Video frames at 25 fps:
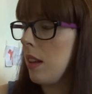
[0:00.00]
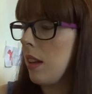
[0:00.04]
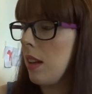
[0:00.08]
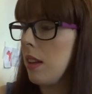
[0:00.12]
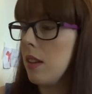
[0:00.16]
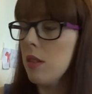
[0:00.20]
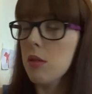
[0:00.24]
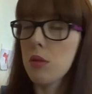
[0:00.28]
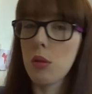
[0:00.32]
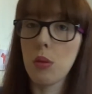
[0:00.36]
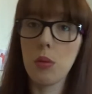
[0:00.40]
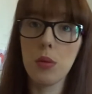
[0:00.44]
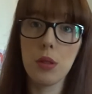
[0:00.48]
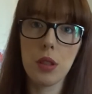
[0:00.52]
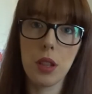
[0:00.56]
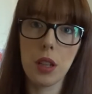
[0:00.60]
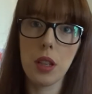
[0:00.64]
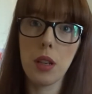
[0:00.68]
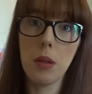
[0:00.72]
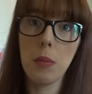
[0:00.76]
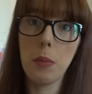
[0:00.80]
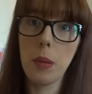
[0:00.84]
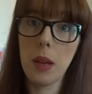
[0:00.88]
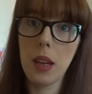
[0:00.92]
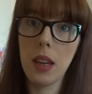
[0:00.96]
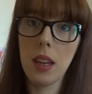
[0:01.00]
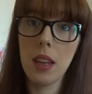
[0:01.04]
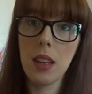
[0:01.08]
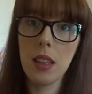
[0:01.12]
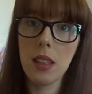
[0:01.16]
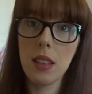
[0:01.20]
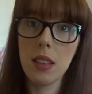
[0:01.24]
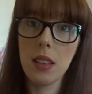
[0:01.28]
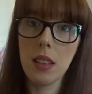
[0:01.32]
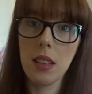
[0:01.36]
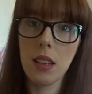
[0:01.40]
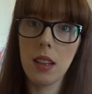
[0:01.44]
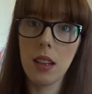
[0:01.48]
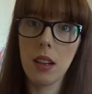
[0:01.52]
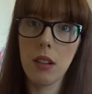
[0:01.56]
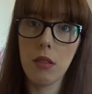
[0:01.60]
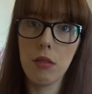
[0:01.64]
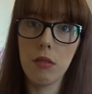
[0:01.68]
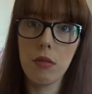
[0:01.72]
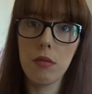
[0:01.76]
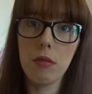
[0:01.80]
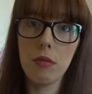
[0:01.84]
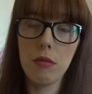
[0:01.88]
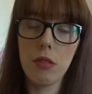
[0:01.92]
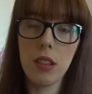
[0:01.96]
There's always going to be
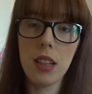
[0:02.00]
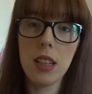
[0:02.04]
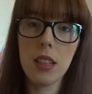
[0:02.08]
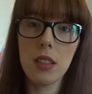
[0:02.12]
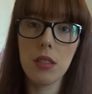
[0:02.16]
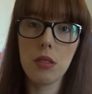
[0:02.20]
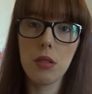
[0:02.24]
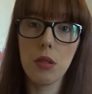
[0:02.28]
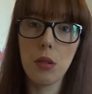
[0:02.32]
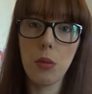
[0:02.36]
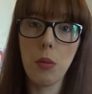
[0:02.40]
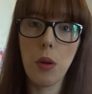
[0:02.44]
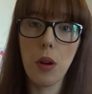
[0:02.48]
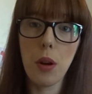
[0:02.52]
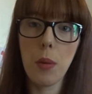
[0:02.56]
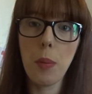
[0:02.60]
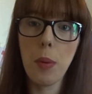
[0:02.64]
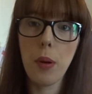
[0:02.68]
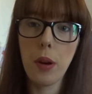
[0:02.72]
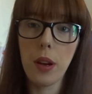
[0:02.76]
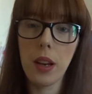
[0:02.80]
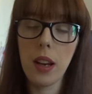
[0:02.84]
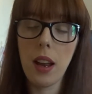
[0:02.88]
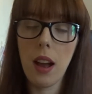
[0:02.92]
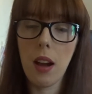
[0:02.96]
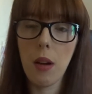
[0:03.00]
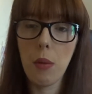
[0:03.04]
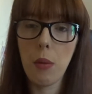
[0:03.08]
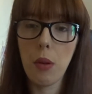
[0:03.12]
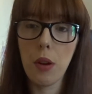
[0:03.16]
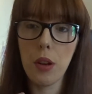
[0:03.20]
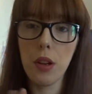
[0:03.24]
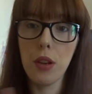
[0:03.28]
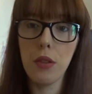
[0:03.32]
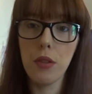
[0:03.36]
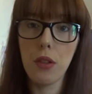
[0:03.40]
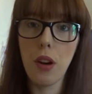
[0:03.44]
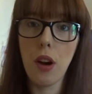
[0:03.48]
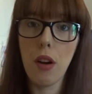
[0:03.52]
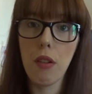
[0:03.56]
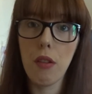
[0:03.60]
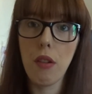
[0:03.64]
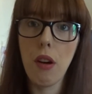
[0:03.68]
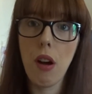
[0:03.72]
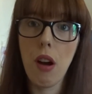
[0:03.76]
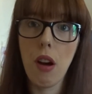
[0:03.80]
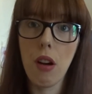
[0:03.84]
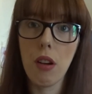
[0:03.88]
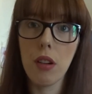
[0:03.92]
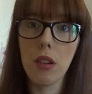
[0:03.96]
readers who want to point out what you've got
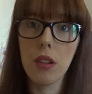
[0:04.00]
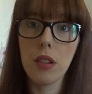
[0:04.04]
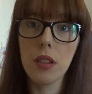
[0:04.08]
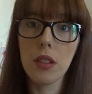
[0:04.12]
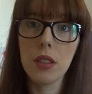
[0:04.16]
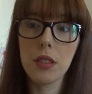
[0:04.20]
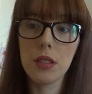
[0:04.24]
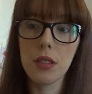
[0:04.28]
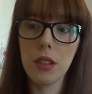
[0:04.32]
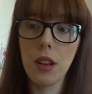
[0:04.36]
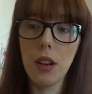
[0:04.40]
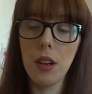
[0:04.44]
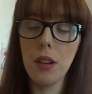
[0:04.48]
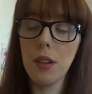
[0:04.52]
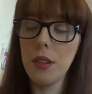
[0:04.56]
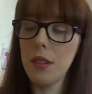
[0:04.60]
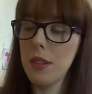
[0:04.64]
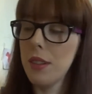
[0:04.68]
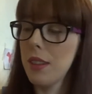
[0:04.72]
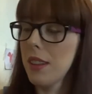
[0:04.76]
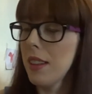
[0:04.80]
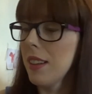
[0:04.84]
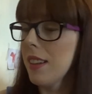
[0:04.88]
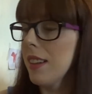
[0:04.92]
wrong, so...